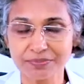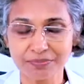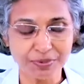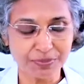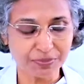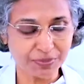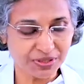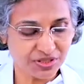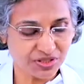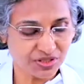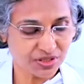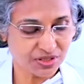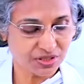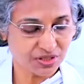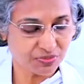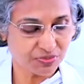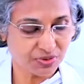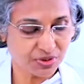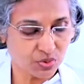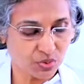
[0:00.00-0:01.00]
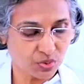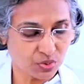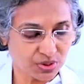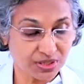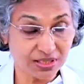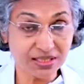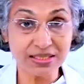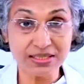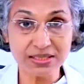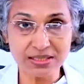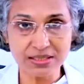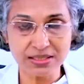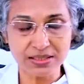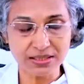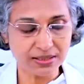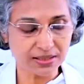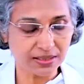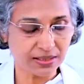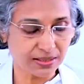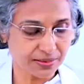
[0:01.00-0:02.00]
preparations we use the yeast
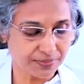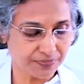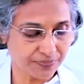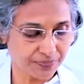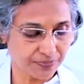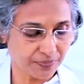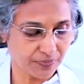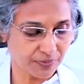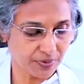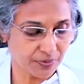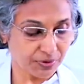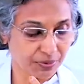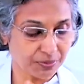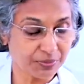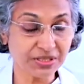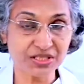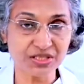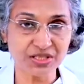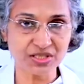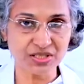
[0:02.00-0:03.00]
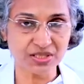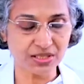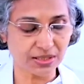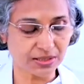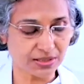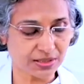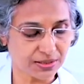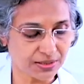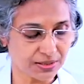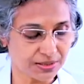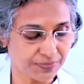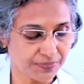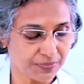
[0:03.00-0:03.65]
as a fermentation agent.